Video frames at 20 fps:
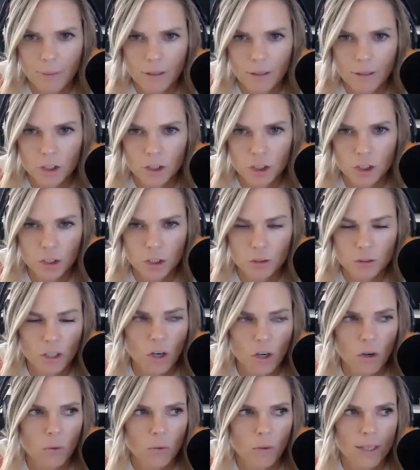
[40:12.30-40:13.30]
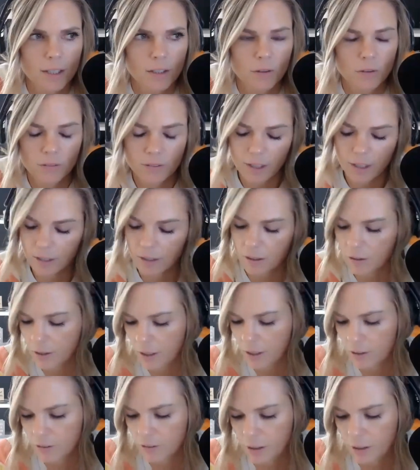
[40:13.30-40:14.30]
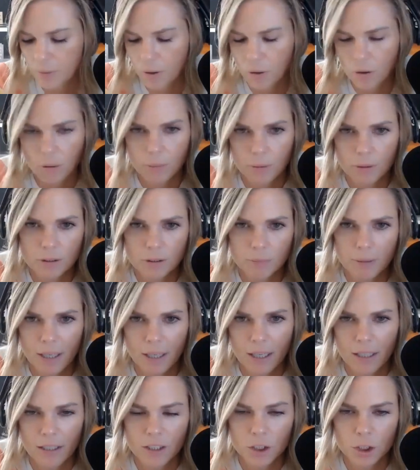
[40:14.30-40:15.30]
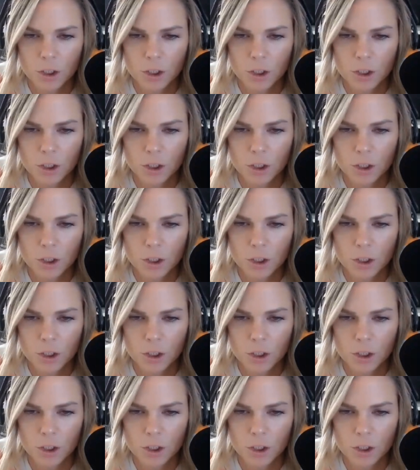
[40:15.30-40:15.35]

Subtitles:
about shoes? Oh, like you said, okay, you said moto boots, but any